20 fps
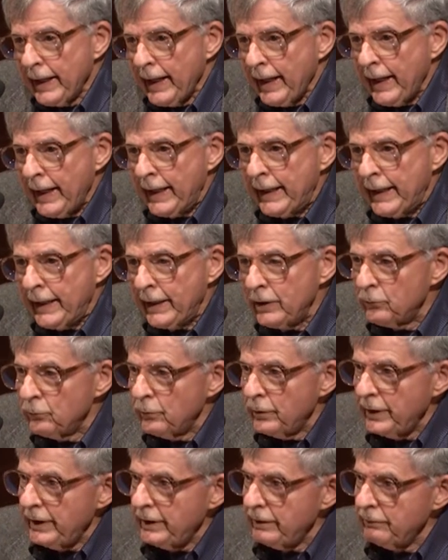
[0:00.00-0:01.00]
And
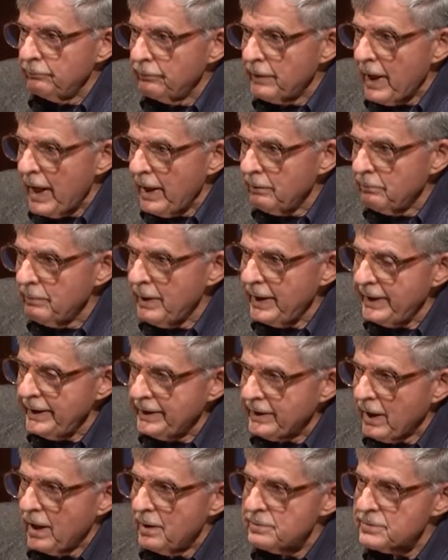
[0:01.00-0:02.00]
we had many
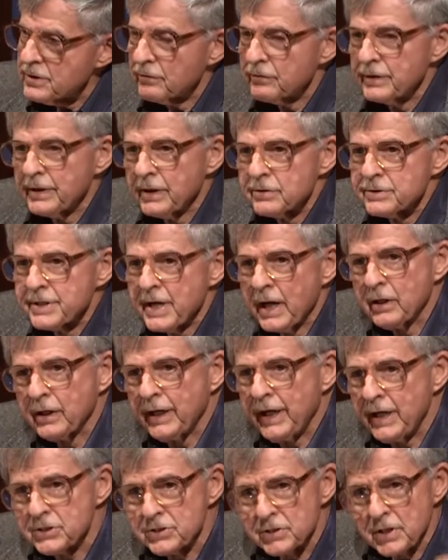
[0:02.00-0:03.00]
times over the years had
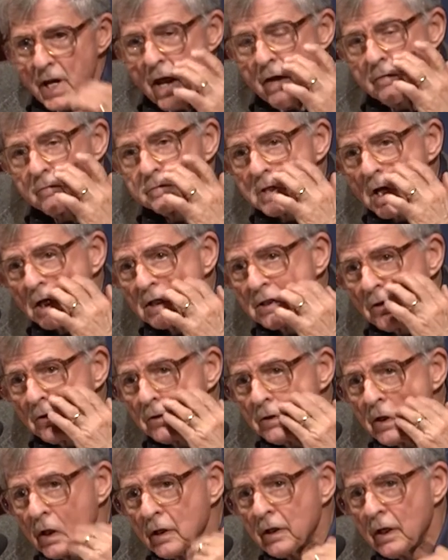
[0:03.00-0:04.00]
occasion to have Jacques
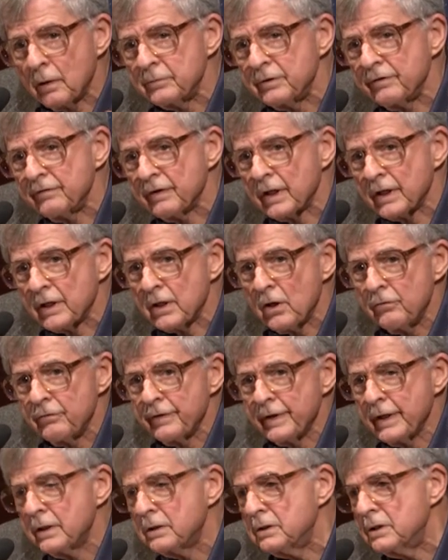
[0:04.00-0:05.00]
Derrida come to
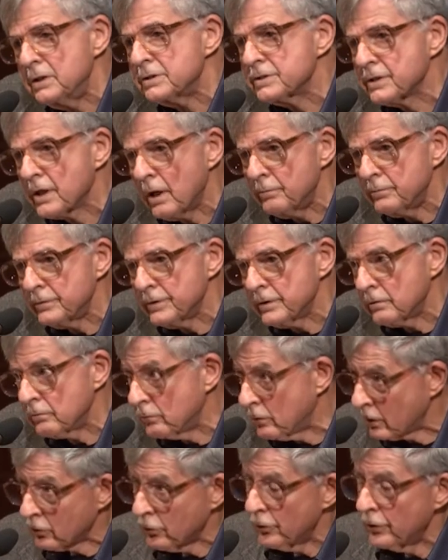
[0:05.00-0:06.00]
Villanova, and he's come to,
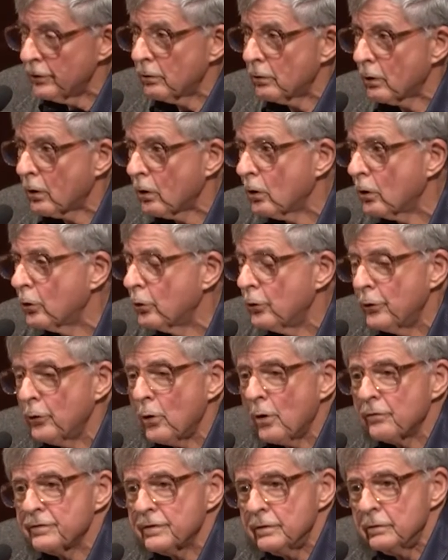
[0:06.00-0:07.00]
we're all going
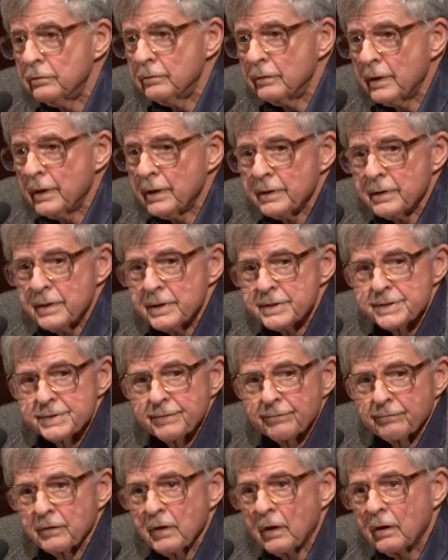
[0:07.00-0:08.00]
off to this
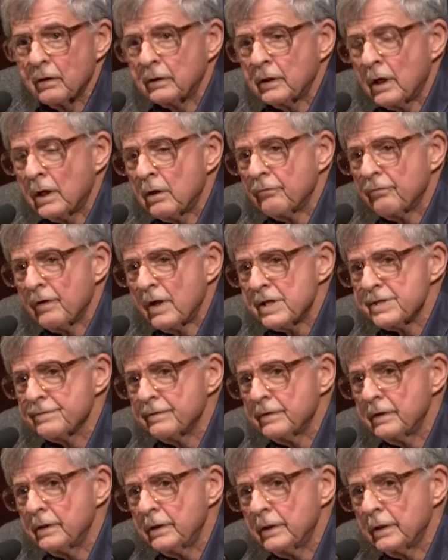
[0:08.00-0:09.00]
kind of
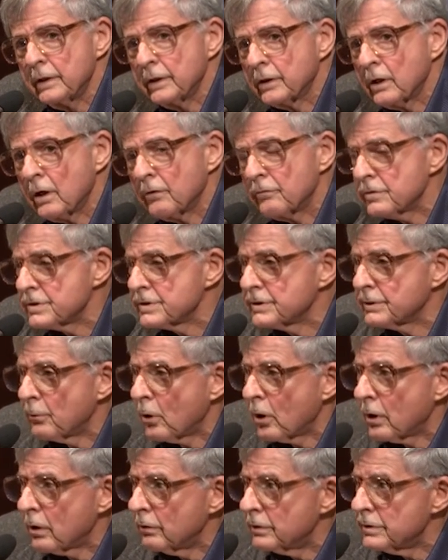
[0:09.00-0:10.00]
philosophy conference
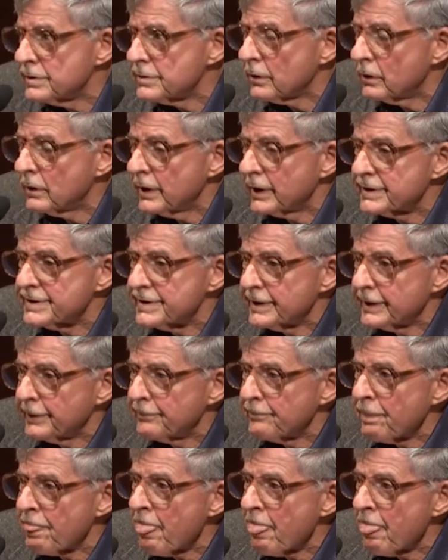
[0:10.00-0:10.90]
tomorrow in Salt Lake City.